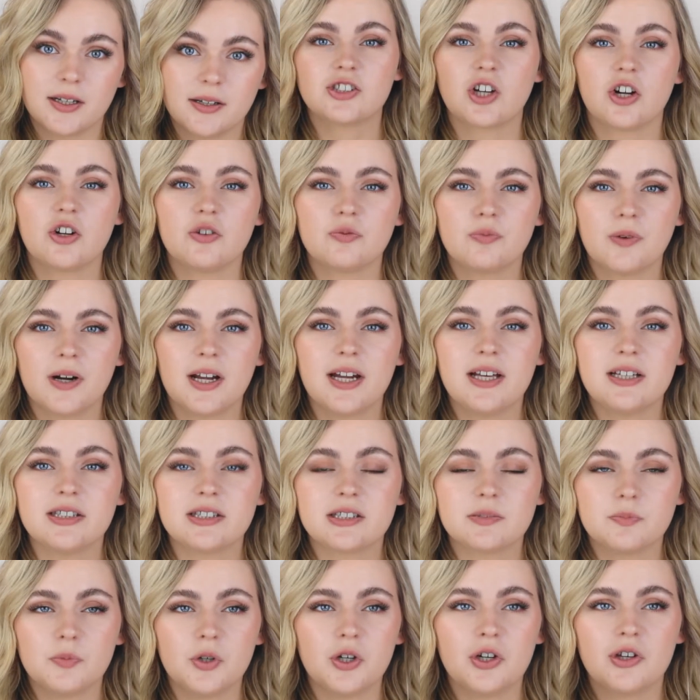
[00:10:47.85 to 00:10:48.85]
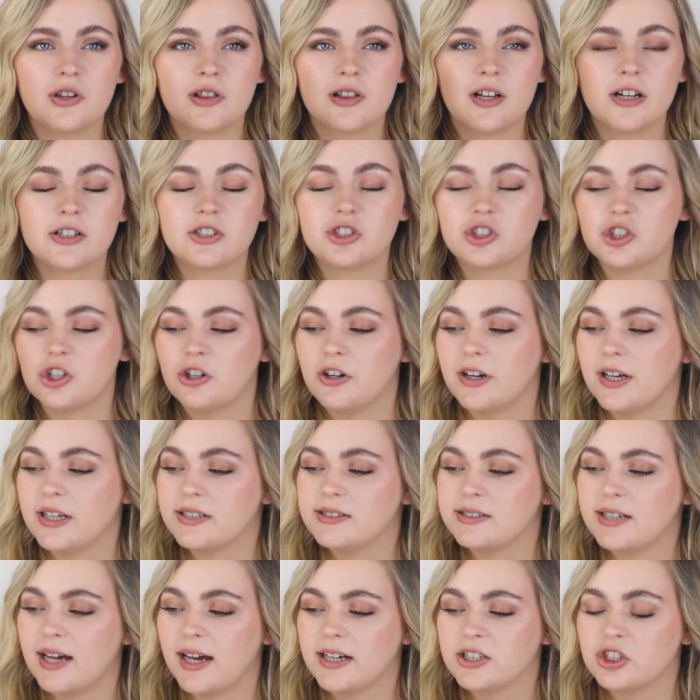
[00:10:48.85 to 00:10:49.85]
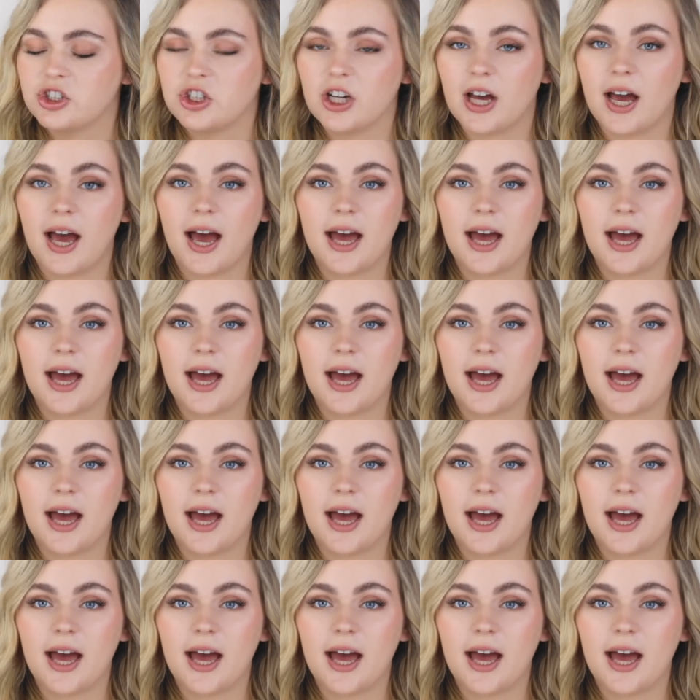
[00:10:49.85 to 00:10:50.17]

It's got a really smooth, luxurious texture,